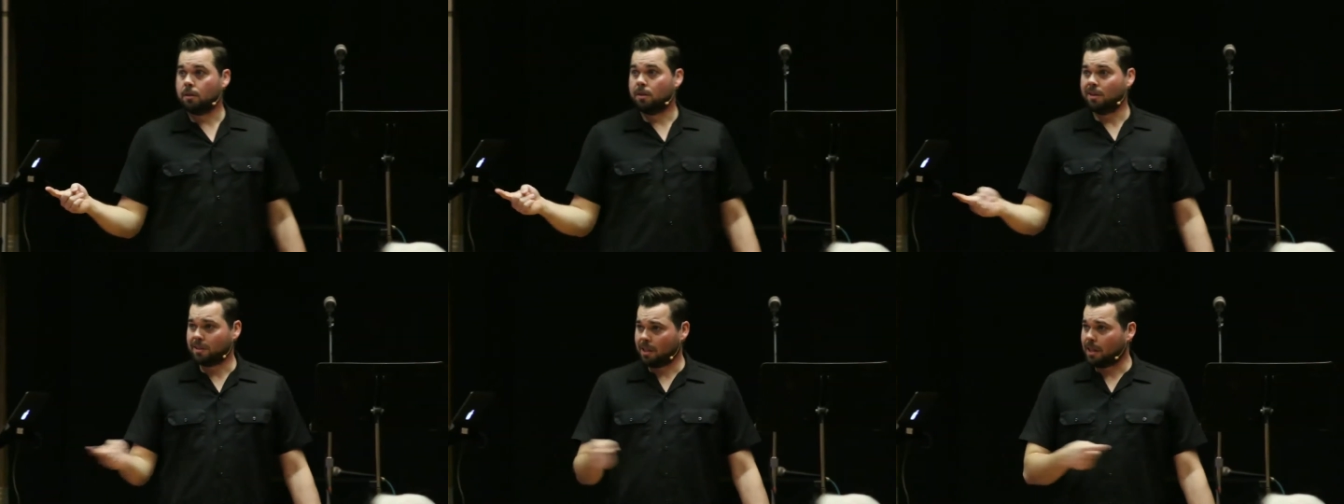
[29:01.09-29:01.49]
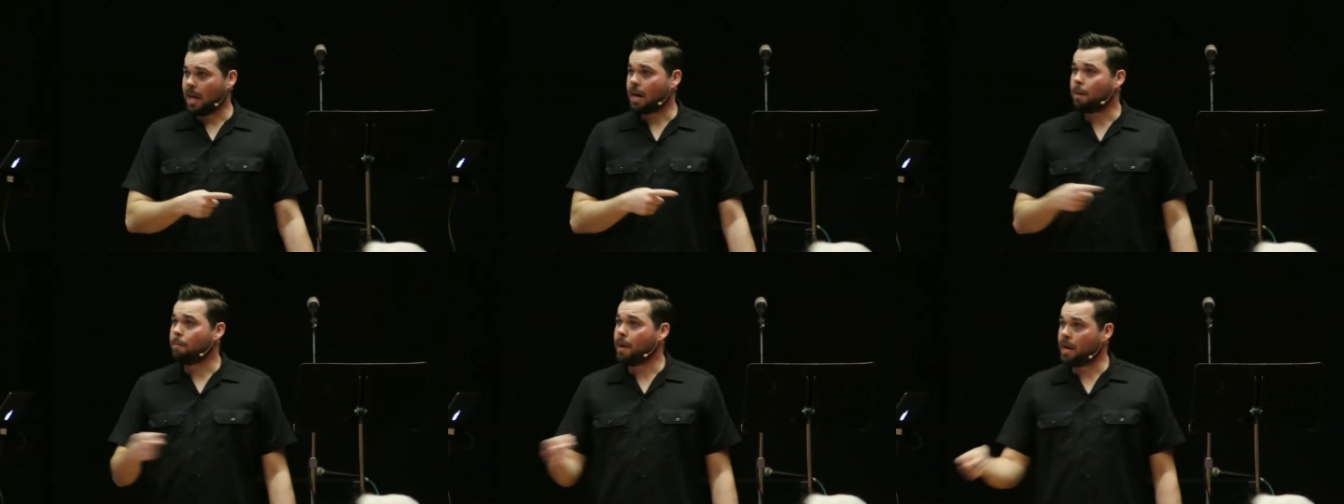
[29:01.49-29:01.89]
There's a
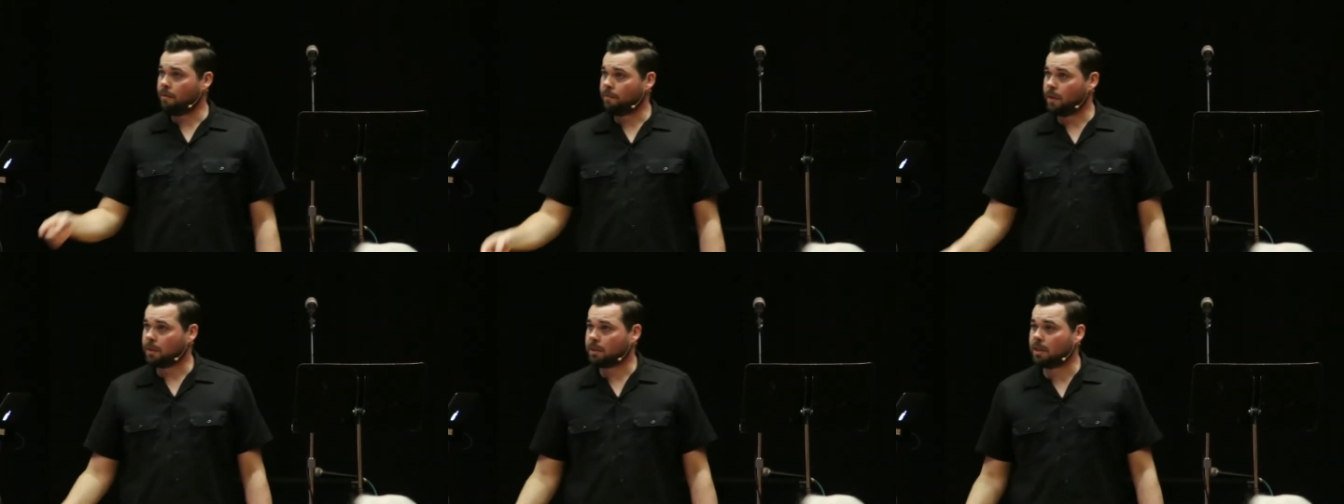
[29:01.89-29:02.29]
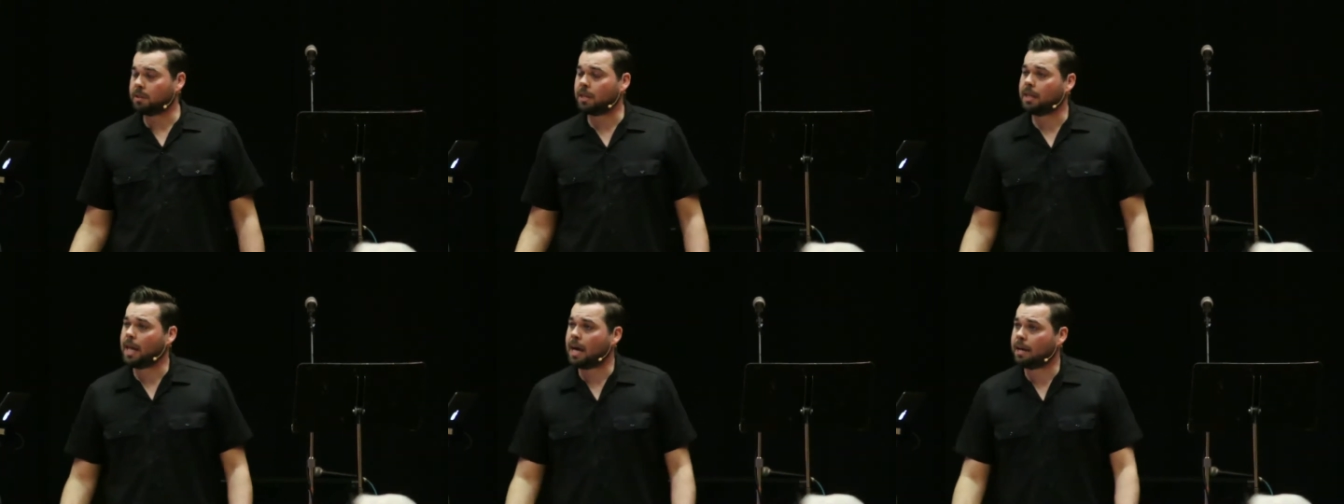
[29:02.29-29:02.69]
lot of benefits,
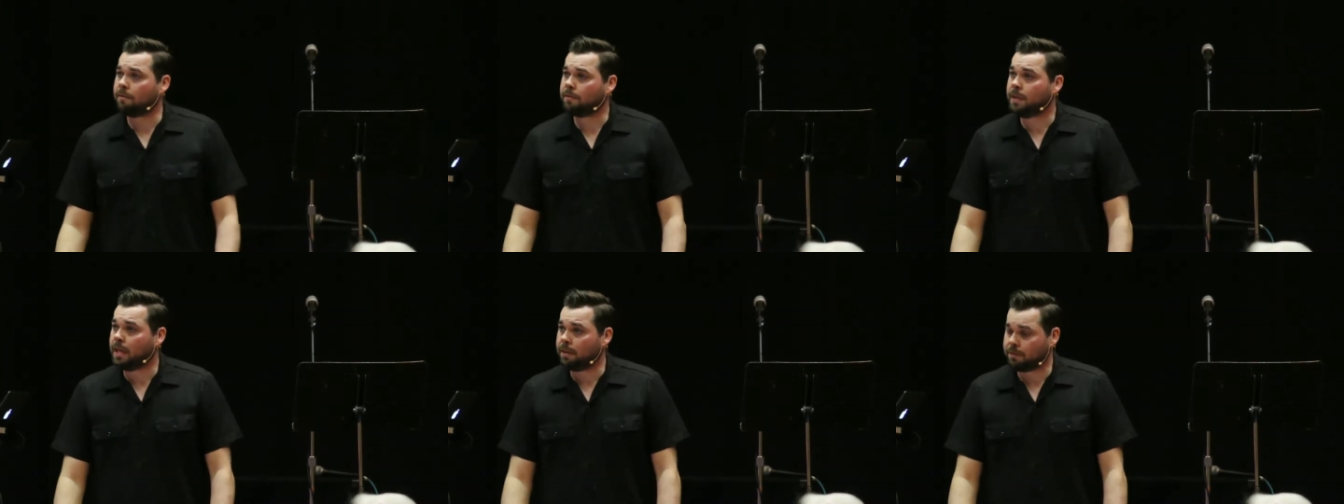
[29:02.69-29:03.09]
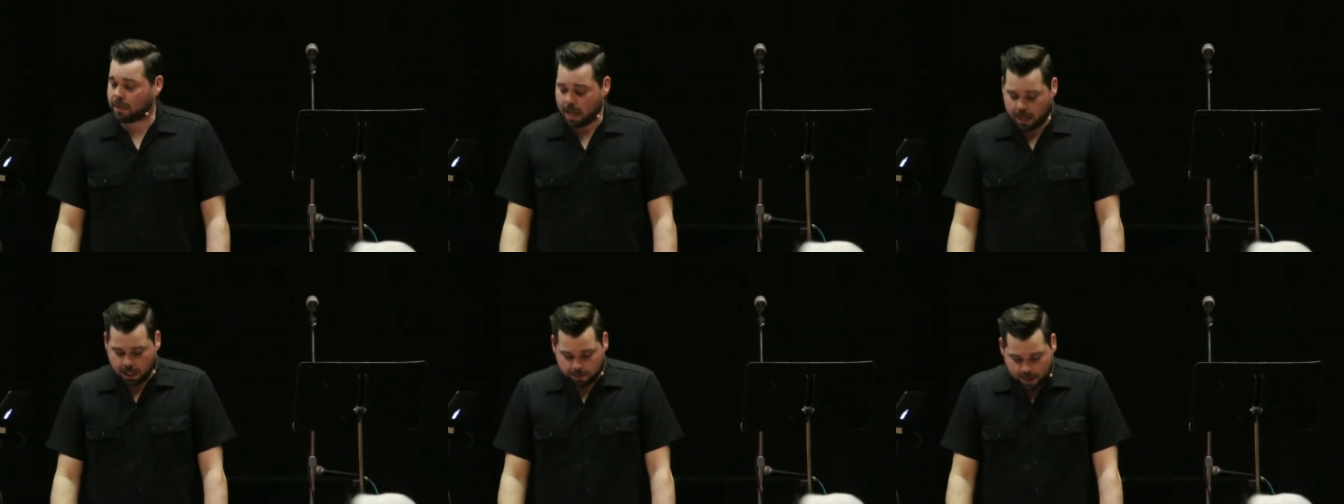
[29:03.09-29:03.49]
there's a lot of gifts
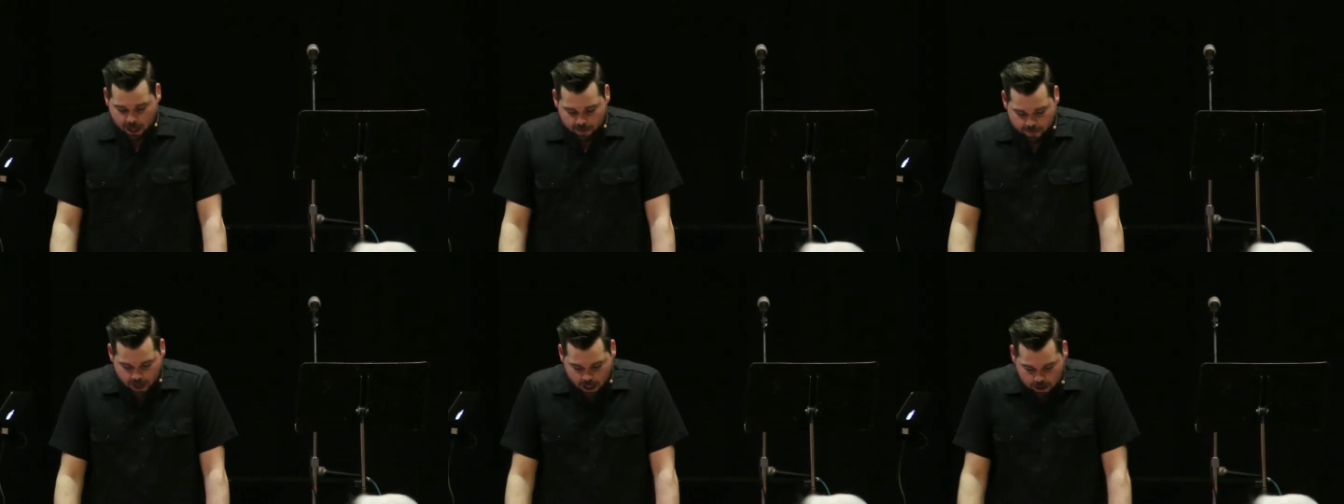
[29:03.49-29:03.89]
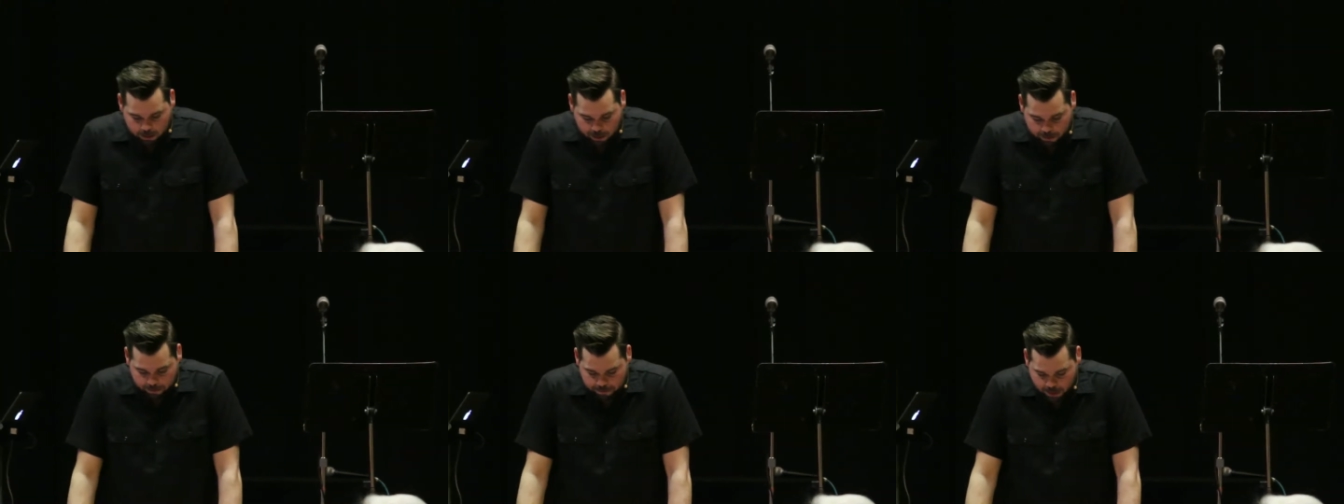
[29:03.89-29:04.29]
that he's made
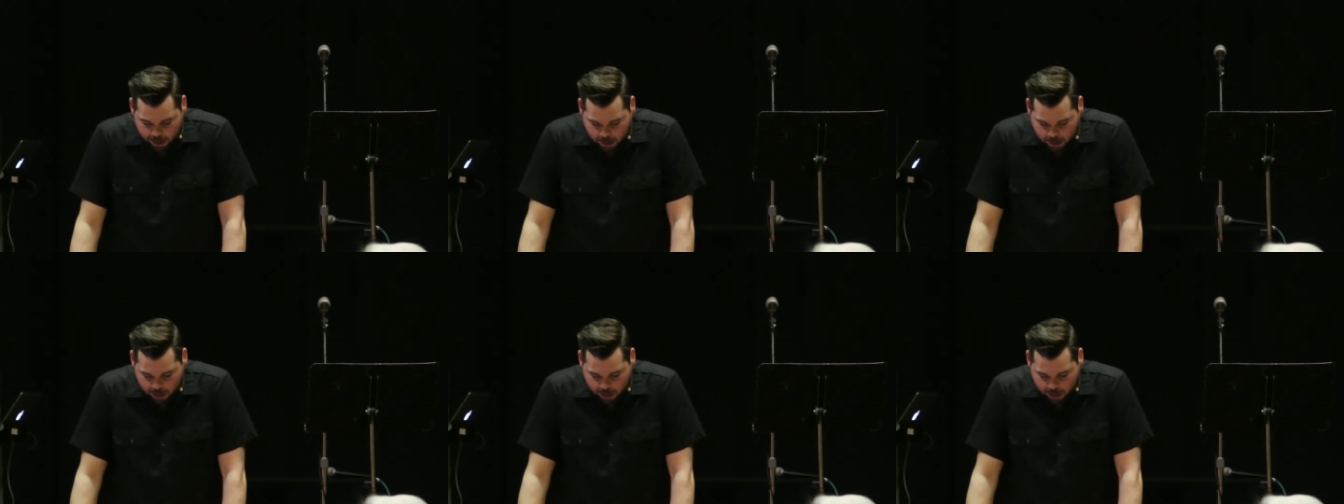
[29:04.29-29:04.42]
available.